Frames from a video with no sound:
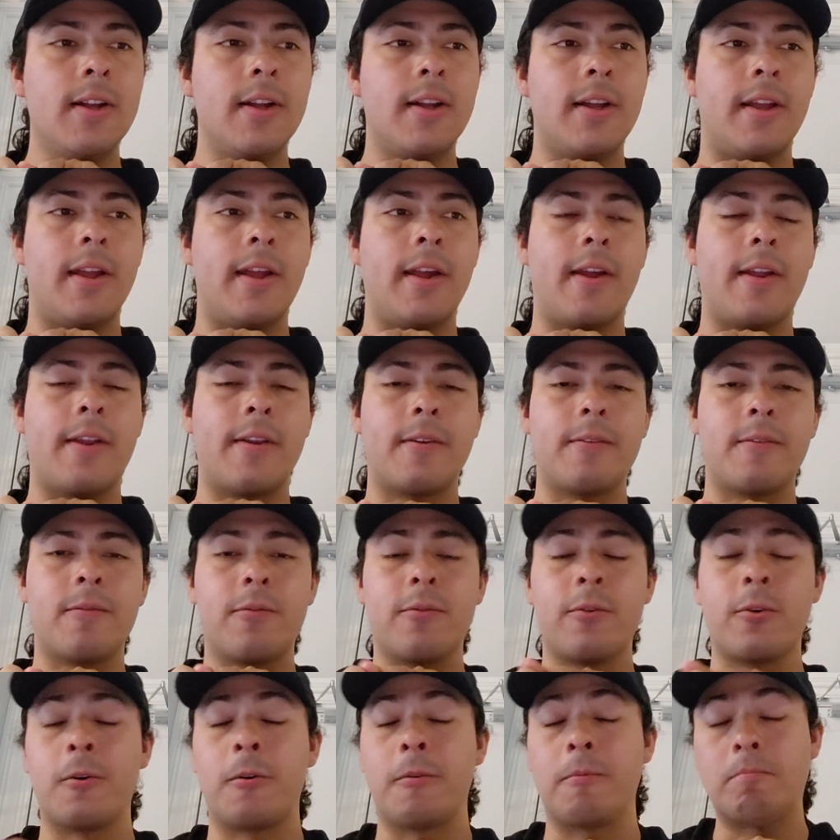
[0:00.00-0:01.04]
and
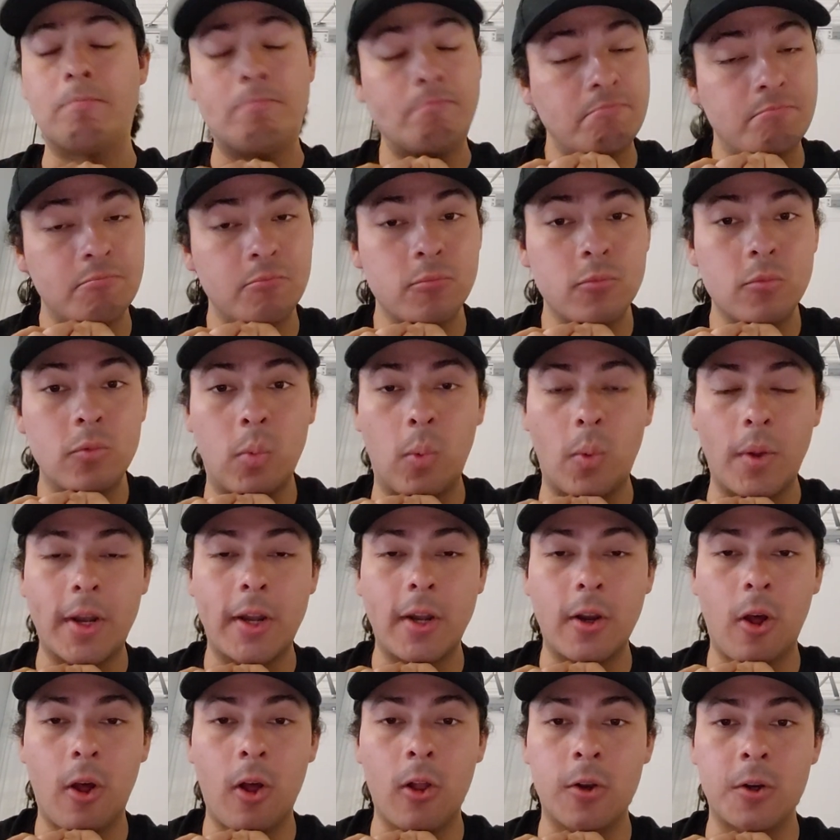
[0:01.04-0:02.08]
for
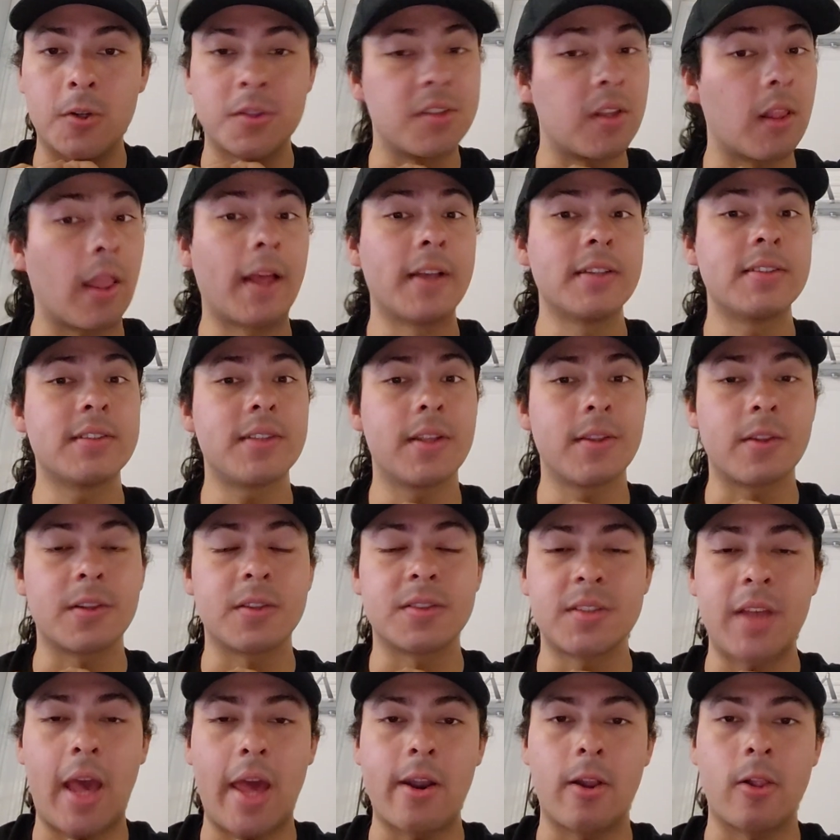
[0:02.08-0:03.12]
$20, less than the
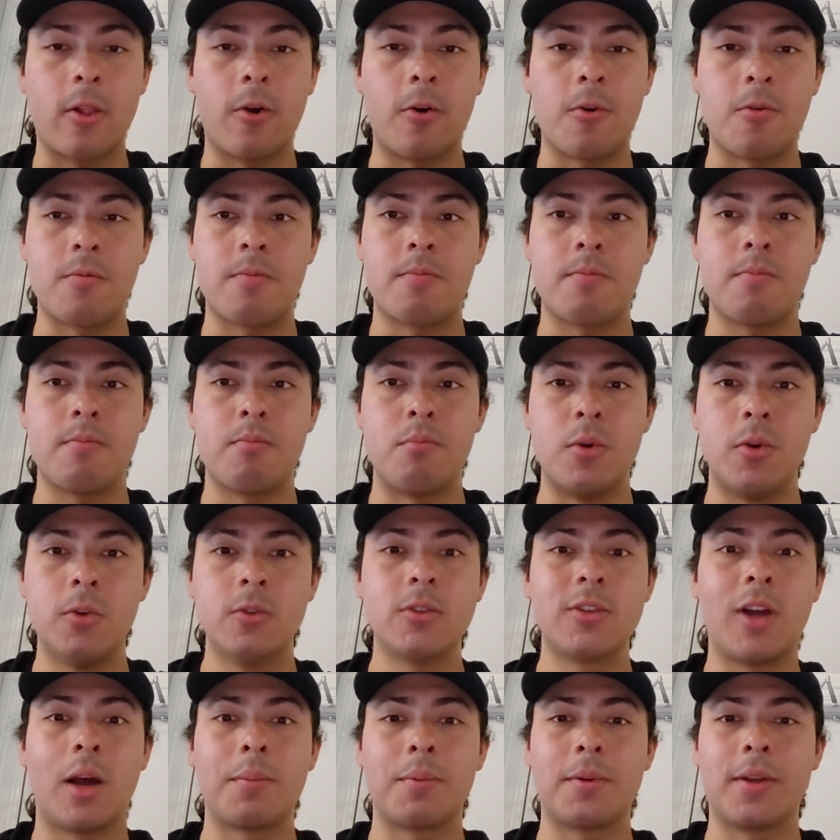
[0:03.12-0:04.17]
standalone
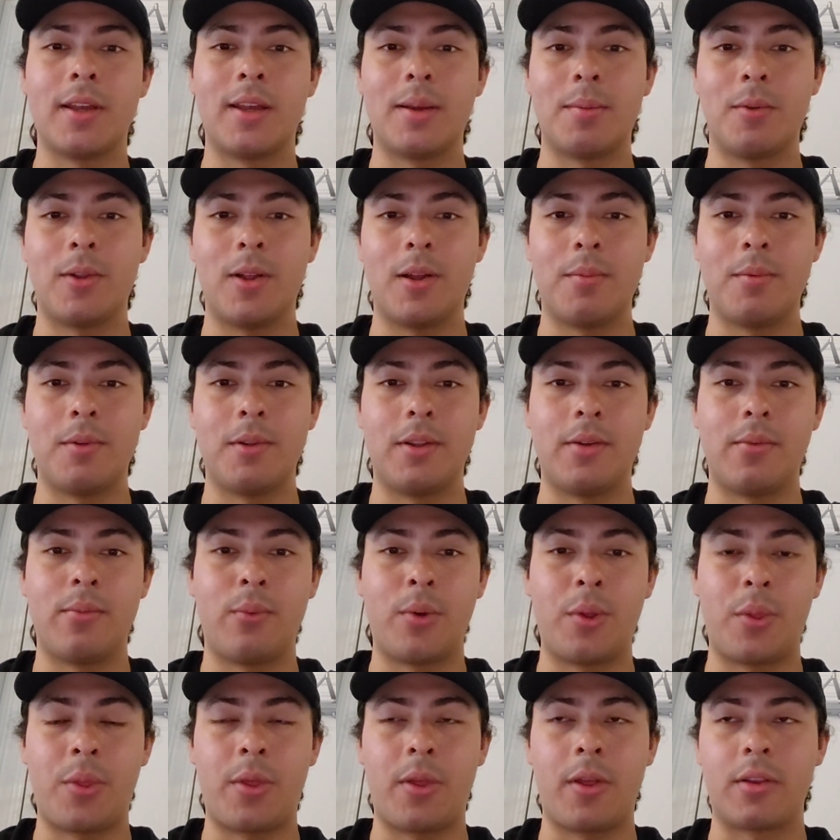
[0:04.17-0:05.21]
Moondrop cable, I believe,
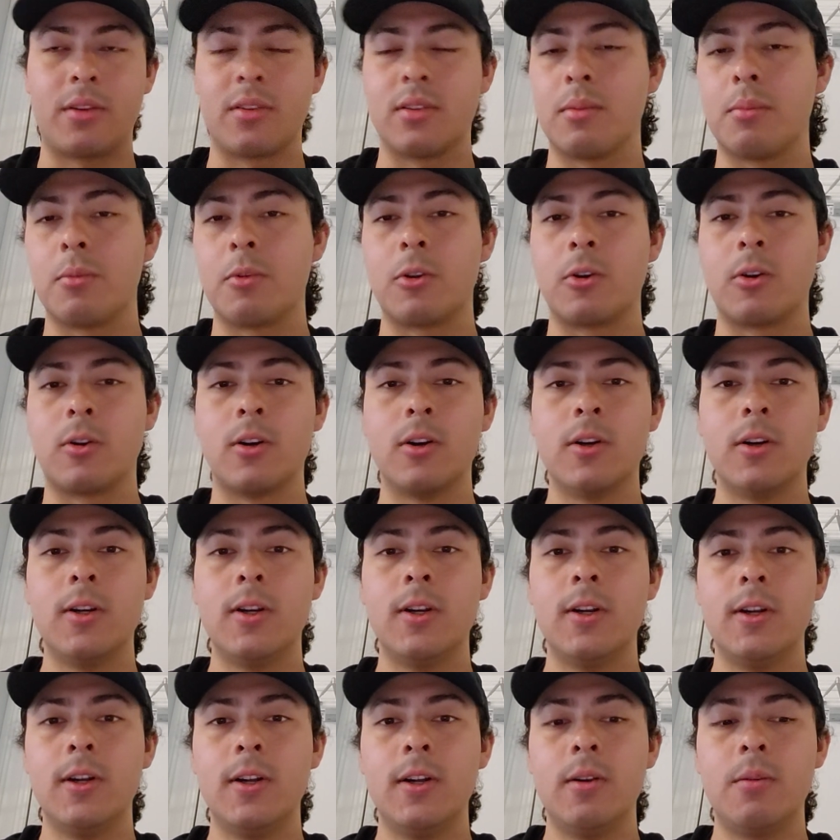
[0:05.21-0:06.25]
with a similar
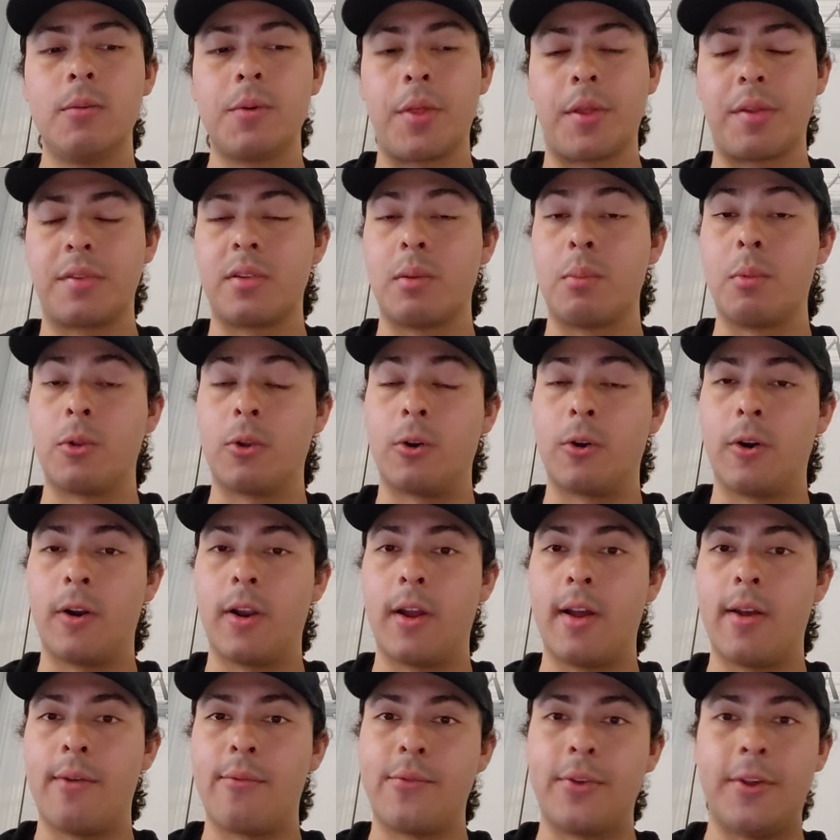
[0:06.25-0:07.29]

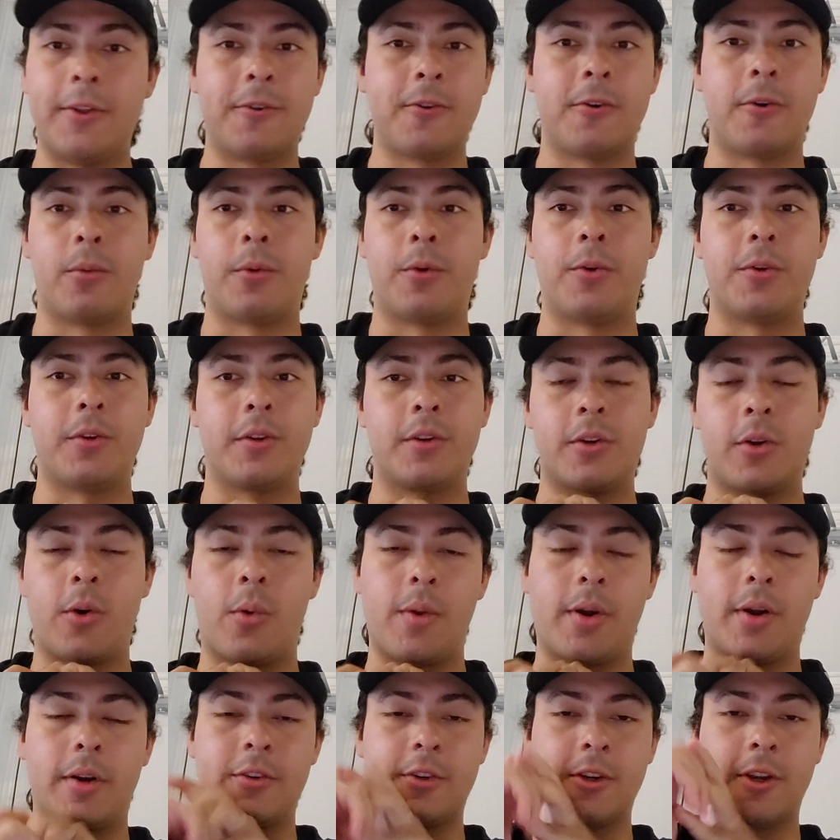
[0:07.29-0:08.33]
feature where you can go
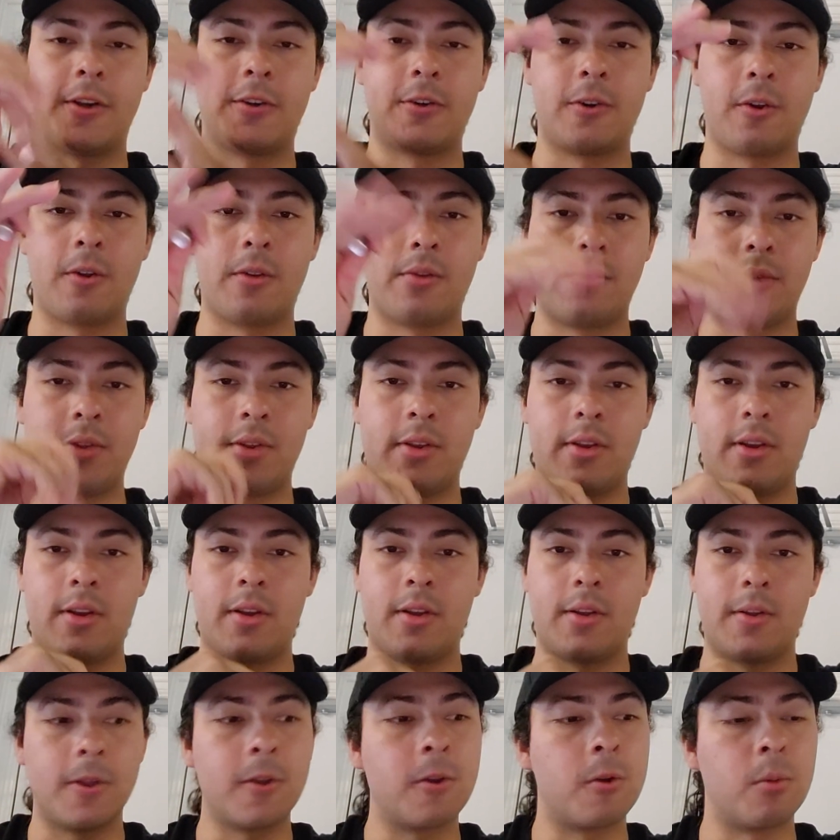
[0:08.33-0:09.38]
in and change all of the
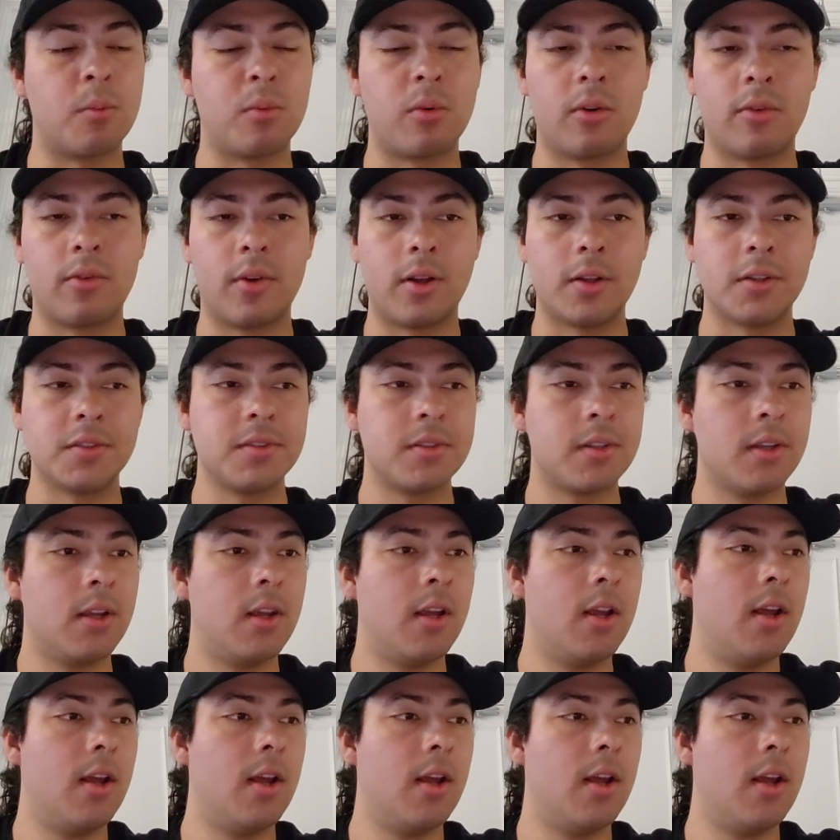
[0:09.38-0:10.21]
EQ profiles.